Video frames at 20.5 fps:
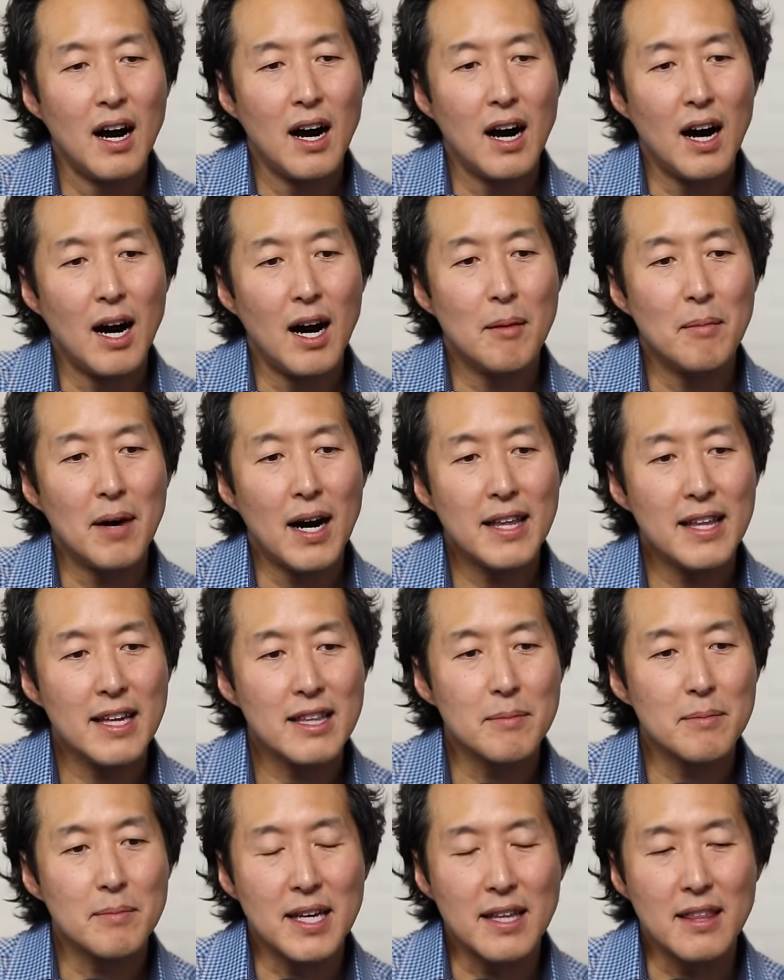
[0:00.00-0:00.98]
Um, I
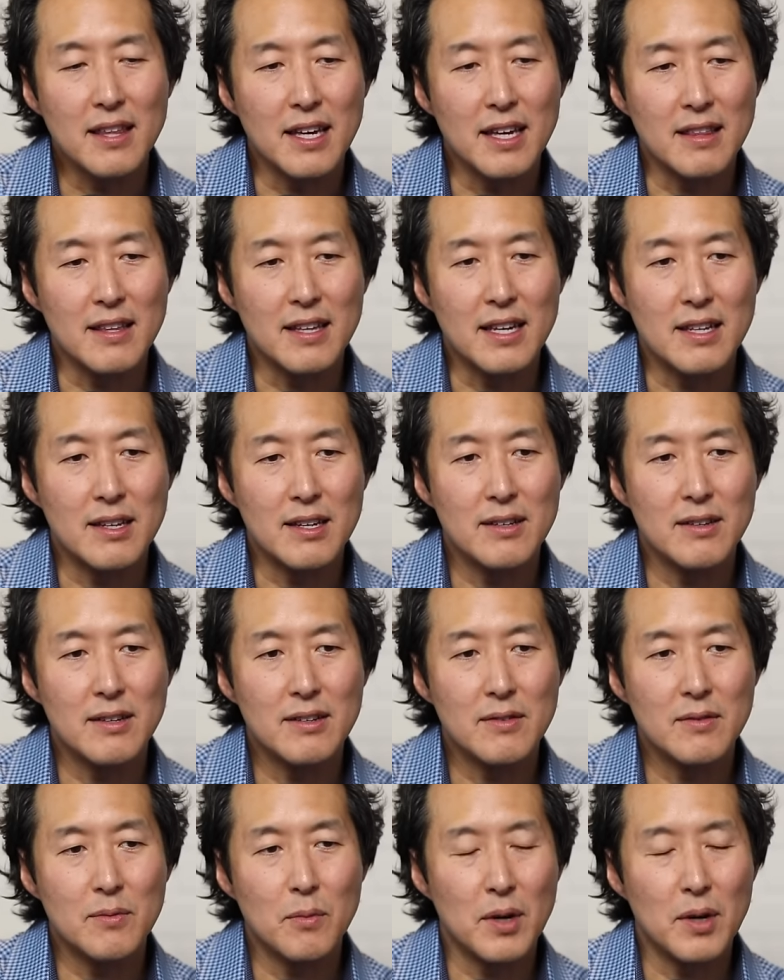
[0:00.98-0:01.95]
think the big thing that
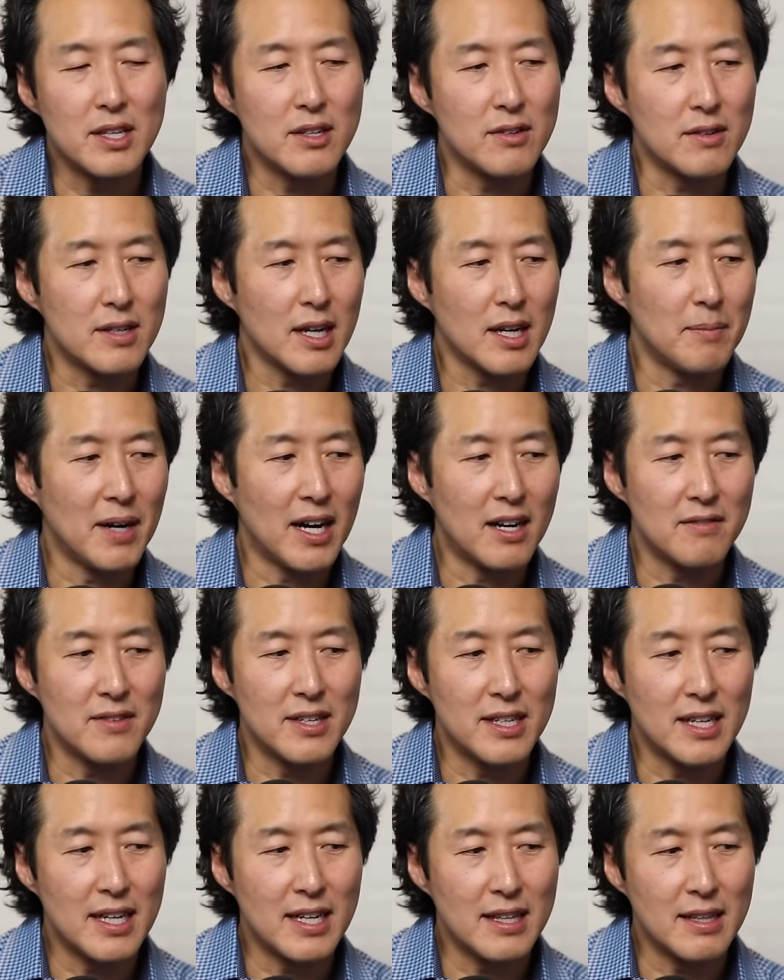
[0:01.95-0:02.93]
when you come out of
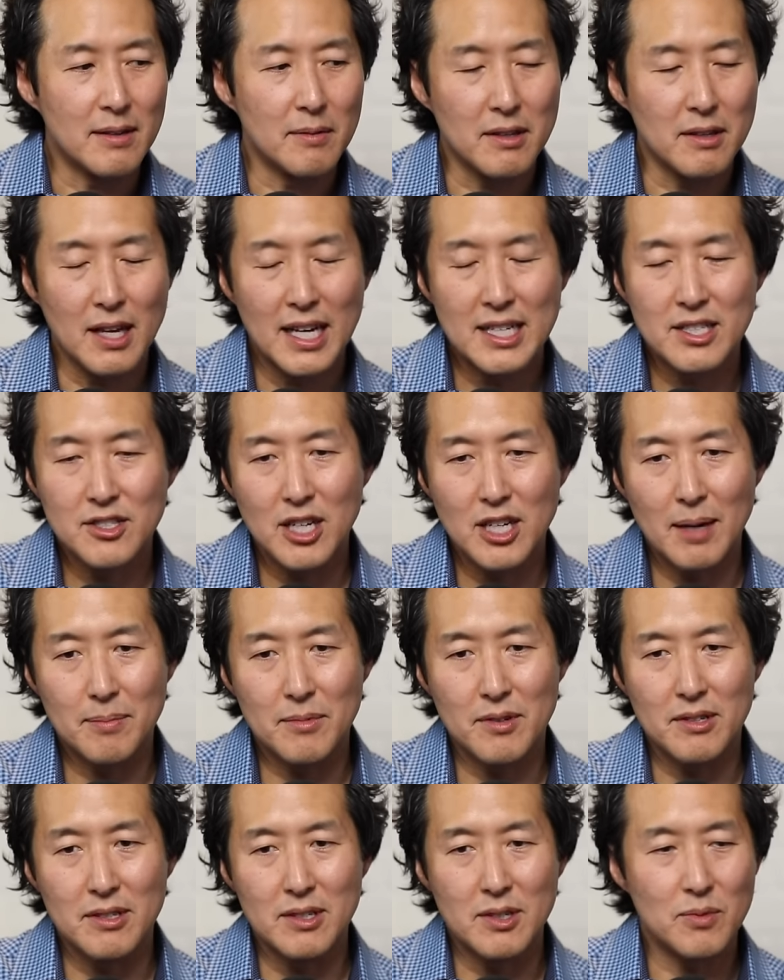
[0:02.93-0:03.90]
it, the last
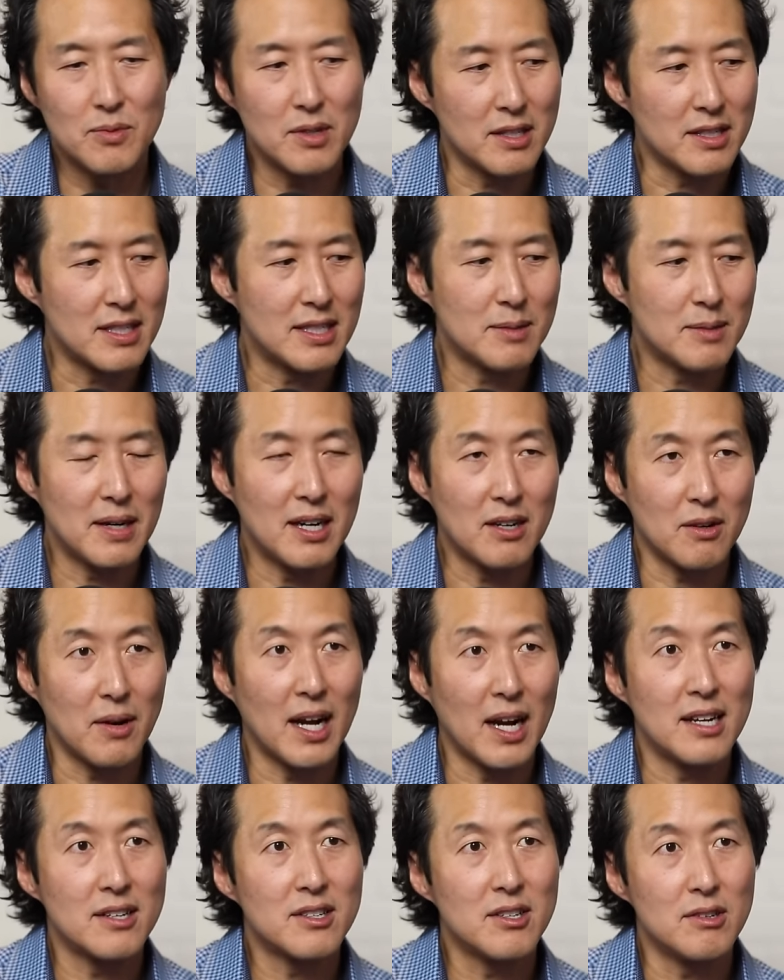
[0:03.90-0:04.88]
chapter, it really is about
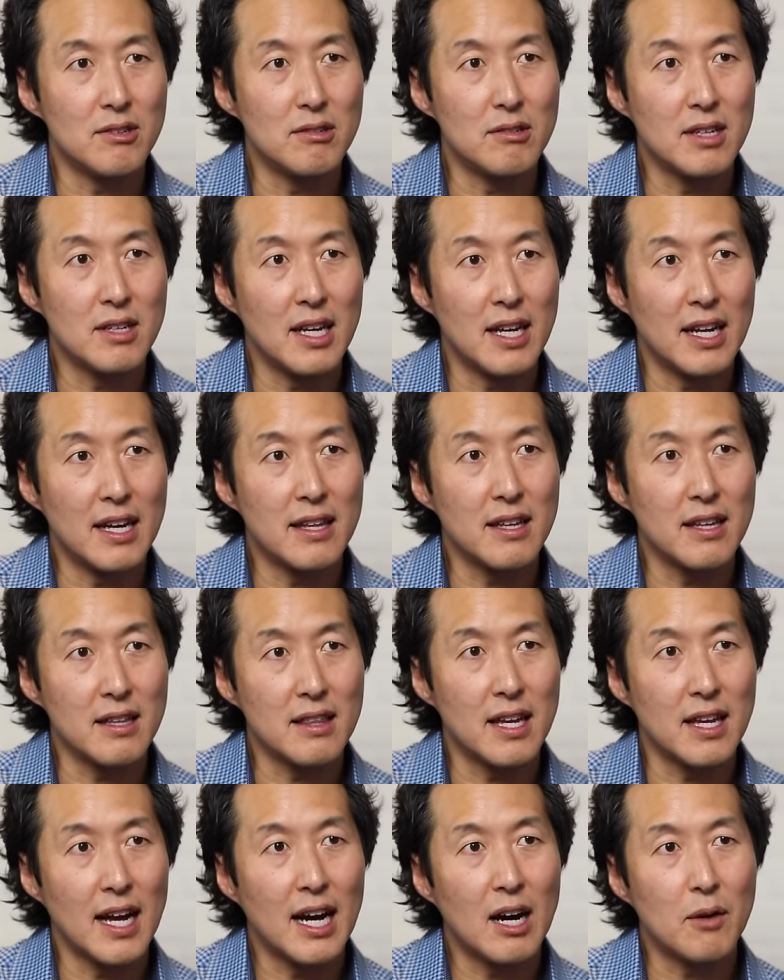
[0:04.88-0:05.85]
gratitude. And I
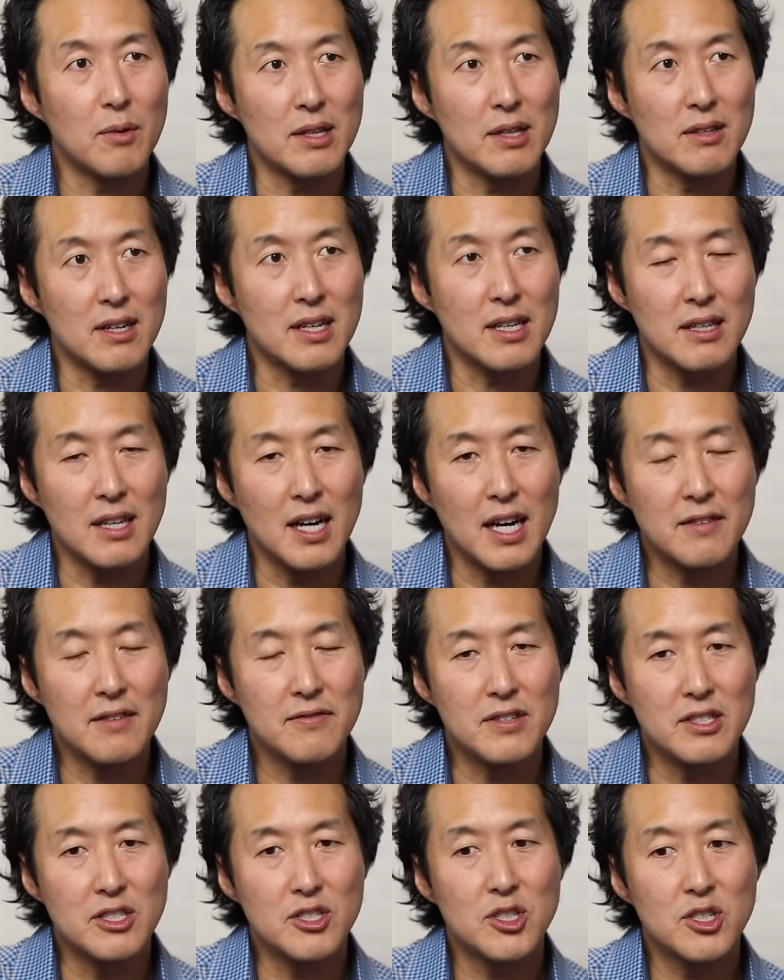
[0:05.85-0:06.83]
think that how we look at
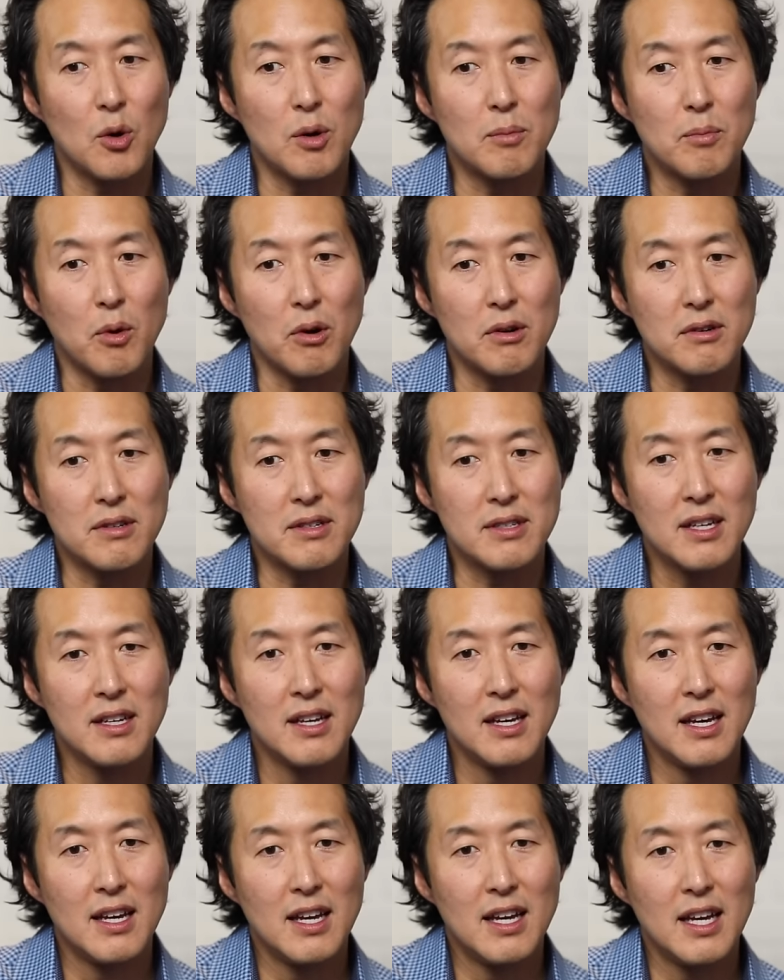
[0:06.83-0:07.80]
life is so important
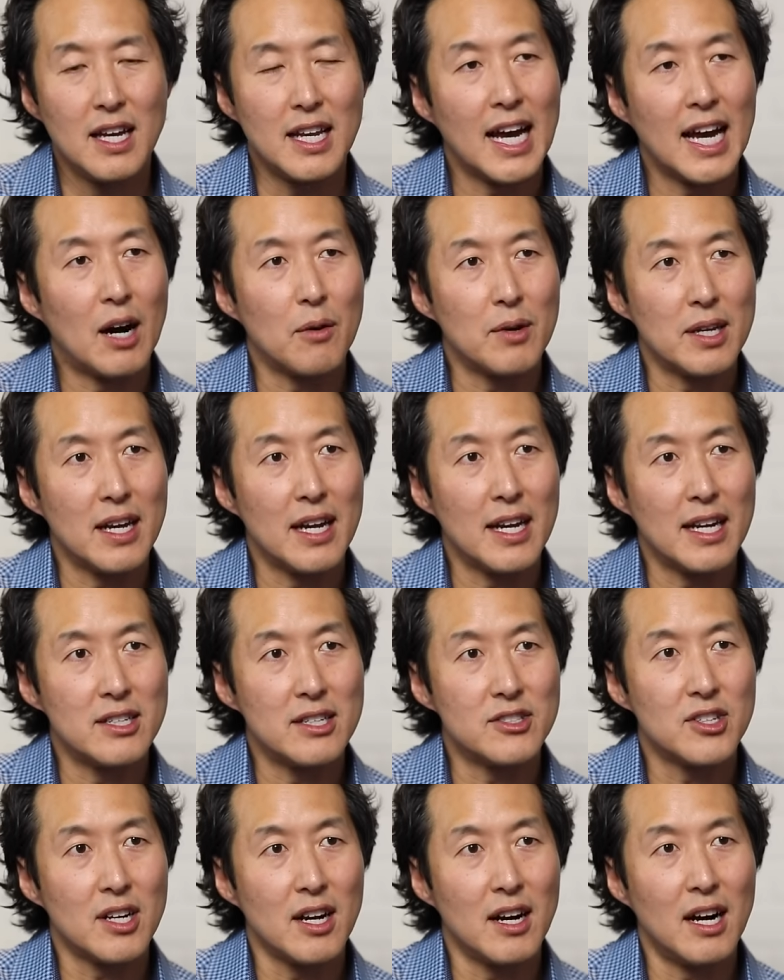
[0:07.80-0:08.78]
in how we
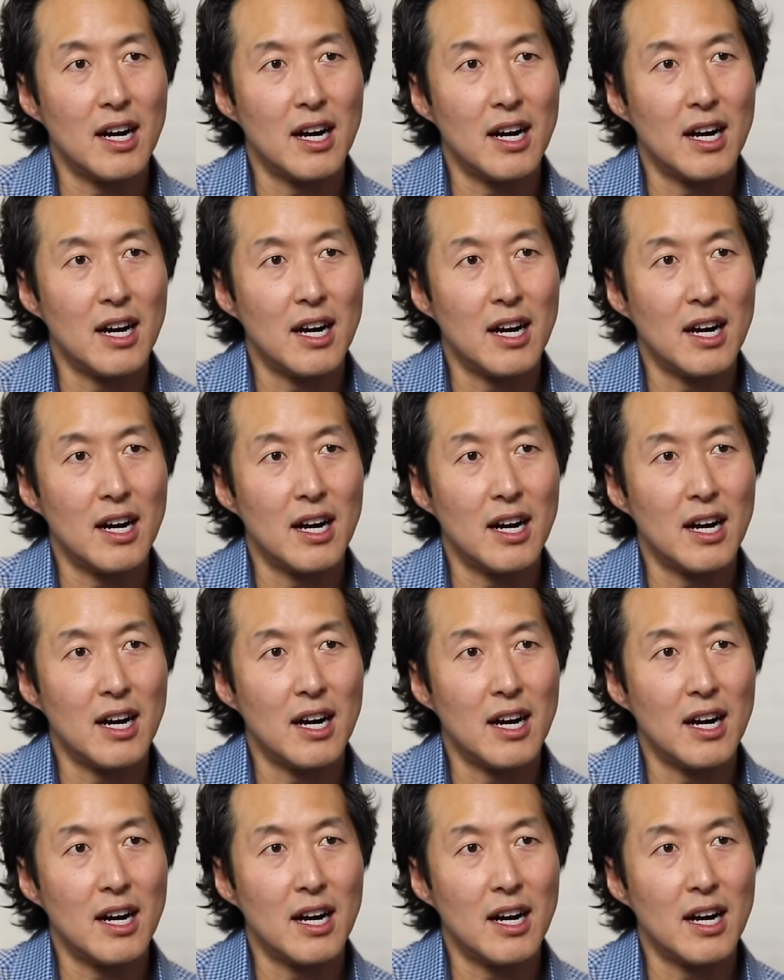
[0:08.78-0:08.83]
age.